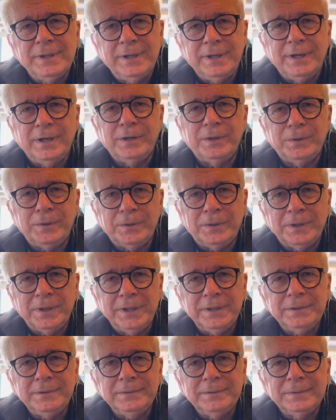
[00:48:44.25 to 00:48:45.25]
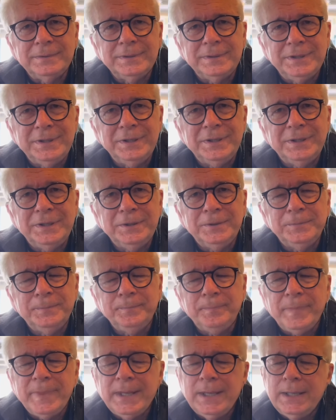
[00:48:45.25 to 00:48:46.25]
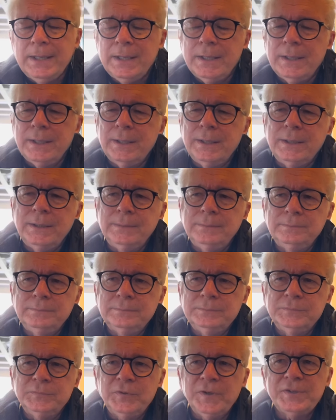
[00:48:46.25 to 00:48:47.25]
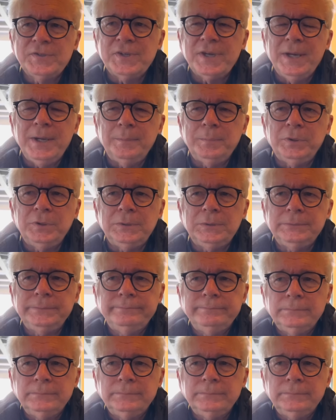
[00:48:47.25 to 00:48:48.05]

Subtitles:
in our heart, mm-hmm. you know. For example,